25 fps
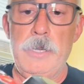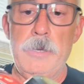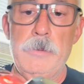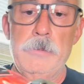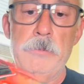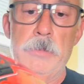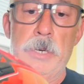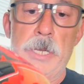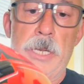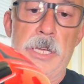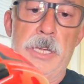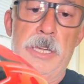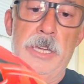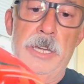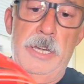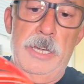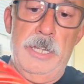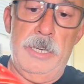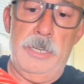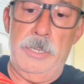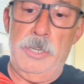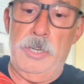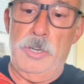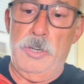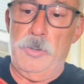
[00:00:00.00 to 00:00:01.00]
But
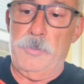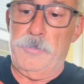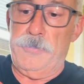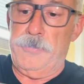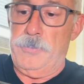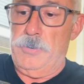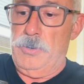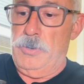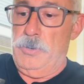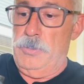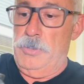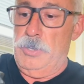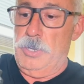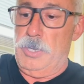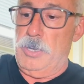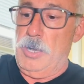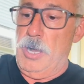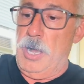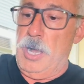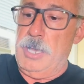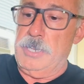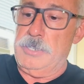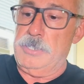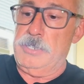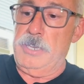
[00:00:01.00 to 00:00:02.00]
again, you know, for the
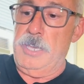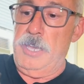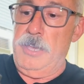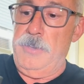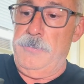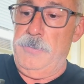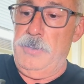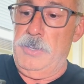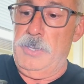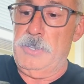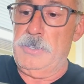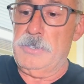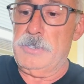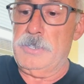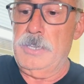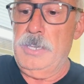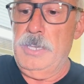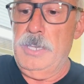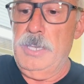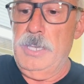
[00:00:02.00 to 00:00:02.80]
cost savings,